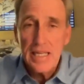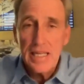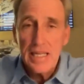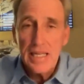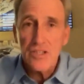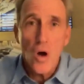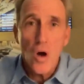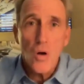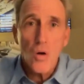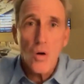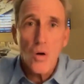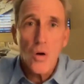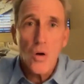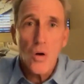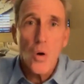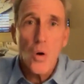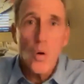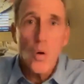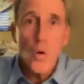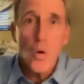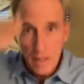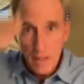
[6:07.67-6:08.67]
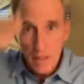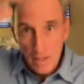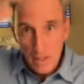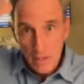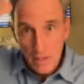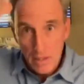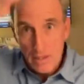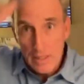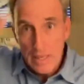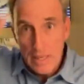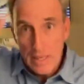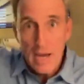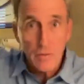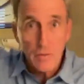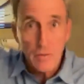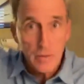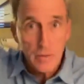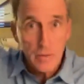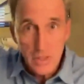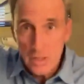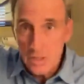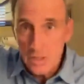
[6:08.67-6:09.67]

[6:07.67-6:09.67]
It's all going down. Mm-hmm.